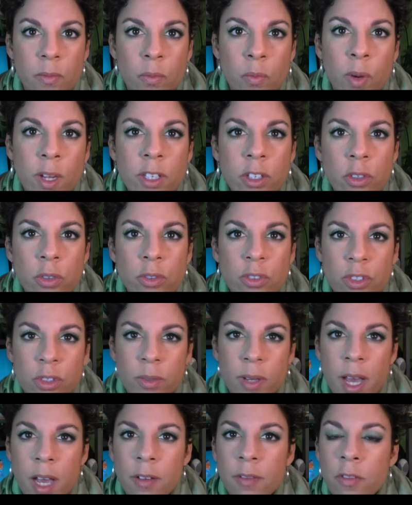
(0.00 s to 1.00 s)
When you
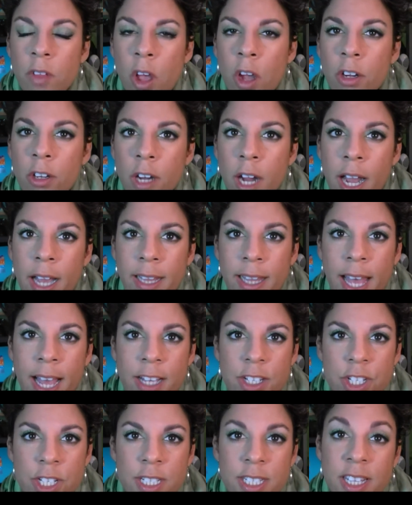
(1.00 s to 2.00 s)
do have longer
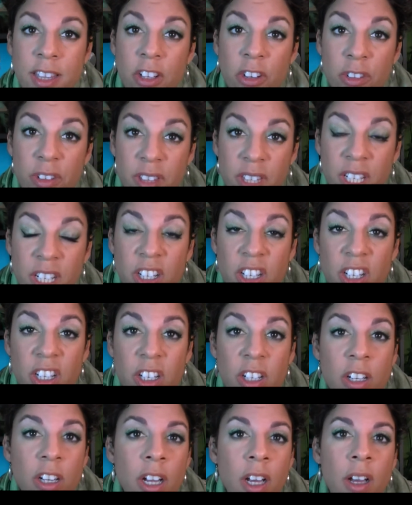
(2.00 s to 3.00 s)
eyelashes and they're
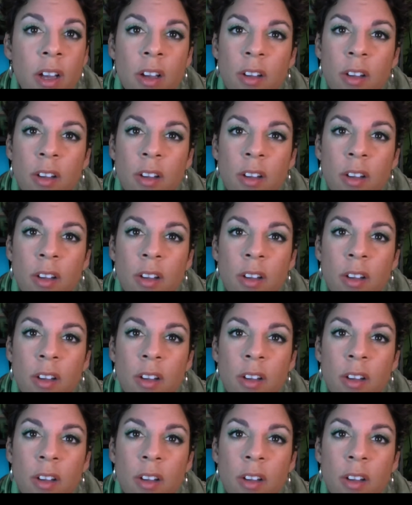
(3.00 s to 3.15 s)
thicker,